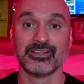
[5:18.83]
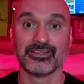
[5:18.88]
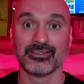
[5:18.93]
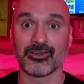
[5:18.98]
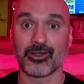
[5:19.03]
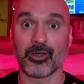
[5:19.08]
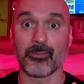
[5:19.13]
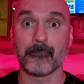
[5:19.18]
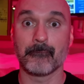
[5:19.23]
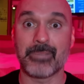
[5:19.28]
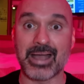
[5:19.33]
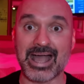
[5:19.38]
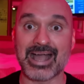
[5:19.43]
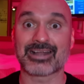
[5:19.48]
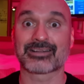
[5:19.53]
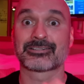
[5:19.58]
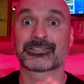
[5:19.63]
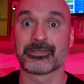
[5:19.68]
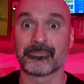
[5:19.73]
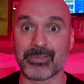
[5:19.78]
are
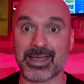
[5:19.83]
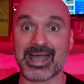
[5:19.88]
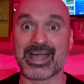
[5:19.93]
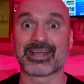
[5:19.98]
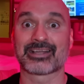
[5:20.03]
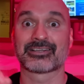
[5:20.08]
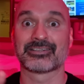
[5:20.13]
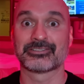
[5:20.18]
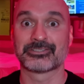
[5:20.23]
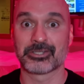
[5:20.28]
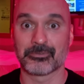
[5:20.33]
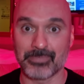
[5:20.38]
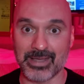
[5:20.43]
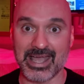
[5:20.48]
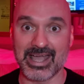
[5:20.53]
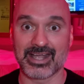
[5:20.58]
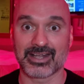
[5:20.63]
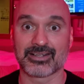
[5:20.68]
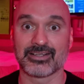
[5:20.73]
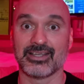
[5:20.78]

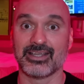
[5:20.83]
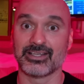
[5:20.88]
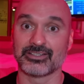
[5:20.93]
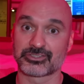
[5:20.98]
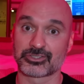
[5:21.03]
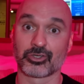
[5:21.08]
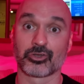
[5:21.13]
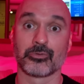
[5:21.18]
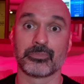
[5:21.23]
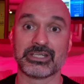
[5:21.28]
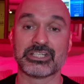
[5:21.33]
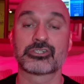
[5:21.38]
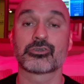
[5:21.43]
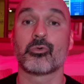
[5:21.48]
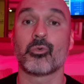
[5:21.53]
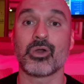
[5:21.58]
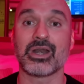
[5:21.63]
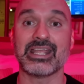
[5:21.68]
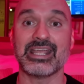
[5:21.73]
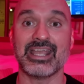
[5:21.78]
back-to-back-to-back. So it'll be
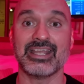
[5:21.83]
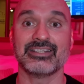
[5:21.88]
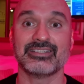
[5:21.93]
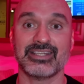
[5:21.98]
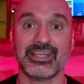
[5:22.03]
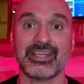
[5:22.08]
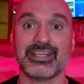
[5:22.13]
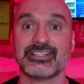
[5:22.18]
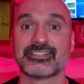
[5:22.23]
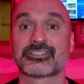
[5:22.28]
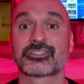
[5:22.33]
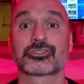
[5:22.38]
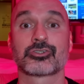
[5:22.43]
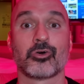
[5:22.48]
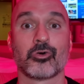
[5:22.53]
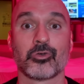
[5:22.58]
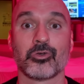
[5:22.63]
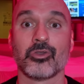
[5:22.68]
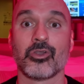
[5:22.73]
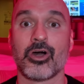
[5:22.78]
28 days
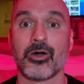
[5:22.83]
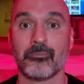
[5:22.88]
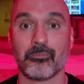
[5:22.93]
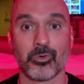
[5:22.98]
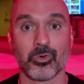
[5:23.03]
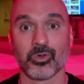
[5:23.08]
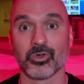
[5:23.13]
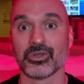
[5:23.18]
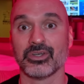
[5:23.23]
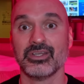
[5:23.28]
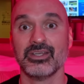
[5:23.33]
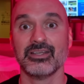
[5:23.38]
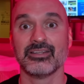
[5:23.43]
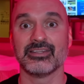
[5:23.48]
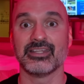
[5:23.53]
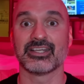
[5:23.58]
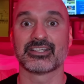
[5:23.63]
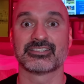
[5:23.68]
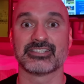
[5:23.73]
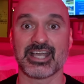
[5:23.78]
total on board
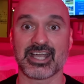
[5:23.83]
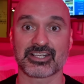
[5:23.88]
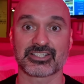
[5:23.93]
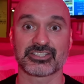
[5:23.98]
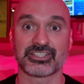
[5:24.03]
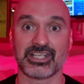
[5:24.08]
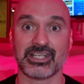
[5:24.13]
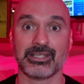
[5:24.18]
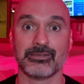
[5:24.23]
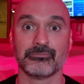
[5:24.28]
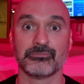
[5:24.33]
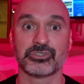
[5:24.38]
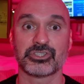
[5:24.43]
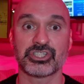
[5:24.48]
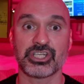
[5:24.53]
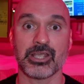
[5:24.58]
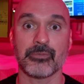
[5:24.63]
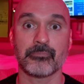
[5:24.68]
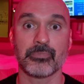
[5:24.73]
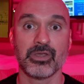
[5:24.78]
the exact same
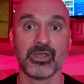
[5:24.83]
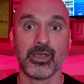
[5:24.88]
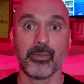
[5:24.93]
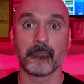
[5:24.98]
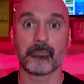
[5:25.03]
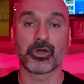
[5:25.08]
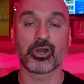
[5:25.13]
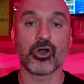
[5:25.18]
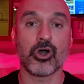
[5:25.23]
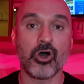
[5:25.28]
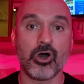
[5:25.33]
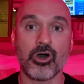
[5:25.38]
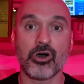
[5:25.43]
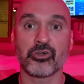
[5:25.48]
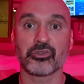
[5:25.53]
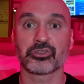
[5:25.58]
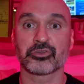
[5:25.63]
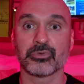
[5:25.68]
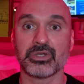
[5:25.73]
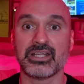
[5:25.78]
ship. But all
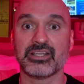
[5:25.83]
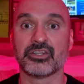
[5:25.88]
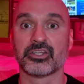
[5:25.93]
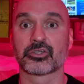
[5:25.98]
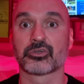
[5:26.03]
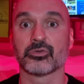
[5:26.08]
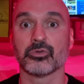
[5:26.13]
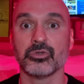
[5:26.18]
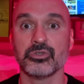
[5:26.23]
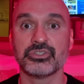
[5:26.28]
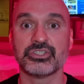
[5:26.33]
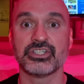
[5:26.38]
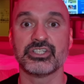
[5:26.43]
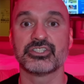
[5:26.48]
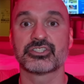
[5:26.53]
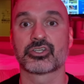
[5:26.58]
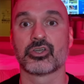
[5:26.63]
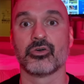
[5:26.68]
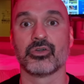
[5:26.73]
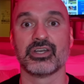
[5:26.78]
three of the
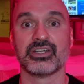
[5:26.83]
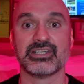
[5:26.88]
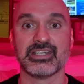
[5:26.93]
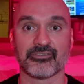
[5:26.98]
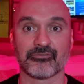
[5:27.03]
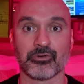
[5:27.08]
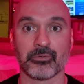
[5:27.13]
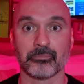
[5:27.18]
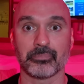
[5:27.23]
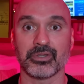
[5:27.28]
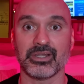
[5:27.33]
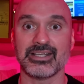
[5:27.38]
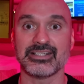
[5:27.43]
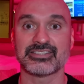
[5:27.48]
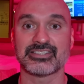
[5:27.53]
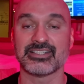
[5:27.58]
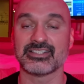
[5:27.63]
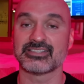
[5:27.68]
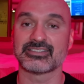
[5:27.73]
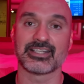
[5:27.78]
cruises go to different
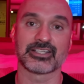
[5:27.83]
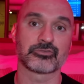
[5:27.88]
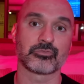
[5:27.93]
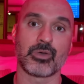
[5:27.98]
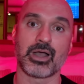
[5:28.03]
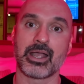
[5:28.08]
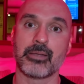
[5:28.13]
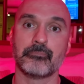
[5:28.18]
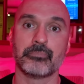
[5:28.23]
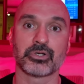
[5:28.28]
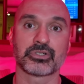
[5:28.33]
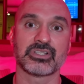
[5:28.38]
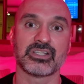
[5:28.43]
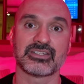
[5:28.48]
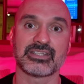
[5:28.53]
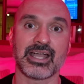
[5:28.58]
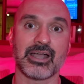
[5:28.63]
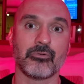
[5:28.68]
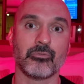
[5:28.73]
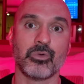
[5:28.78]
places. That's why I booked it
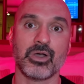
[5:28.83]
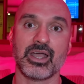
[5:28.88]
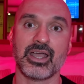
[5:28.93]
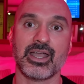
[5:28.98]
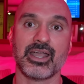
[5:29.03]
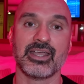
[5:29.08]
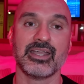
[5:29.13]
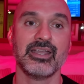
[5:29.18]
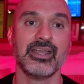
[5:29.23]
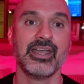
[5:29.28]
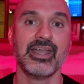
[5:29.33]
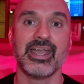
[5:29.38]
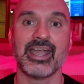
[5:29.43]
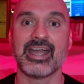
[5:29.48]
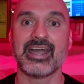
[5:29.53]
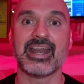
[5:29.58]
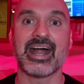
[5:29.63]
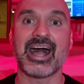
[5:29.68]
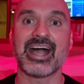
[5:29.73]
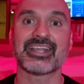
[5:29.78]
that way.
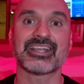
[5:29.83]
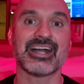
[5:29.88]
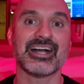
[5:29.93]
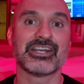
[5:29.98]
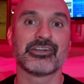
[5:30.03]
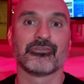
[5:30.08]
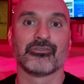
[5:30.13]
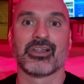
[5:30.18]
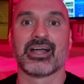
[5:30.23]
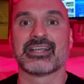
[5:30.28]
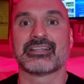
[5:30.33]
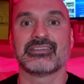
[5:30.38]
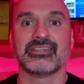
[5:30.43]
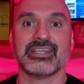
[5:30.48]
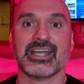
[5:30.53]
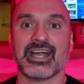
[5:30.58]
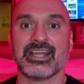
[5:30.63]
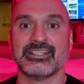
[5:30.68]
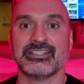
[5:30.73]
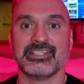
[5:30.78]
And I kind of like the
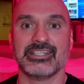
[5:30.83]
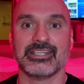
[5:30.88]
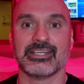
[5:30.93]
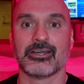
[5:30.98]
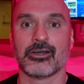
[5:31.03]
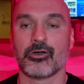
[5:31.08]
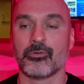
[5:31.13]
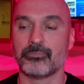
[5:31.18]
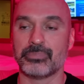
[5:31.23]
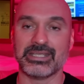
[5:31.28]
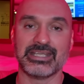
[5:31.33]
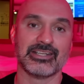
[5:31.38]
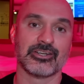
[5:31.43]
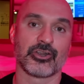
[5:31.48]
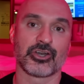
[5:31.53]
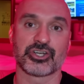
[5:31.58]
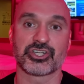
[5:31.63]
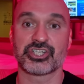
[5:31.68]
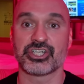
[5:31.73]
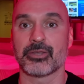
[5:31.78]
idea of being on
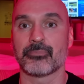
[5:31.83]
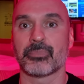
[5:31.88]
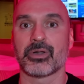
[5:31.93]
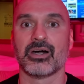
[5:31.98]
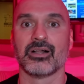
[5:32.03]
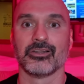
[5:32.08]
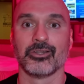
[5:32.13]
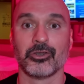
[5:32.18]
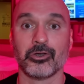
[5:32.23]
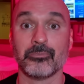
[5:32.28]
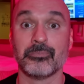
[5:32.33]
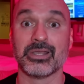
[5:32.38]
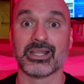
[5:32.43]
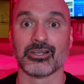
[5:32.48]
a ship a little bit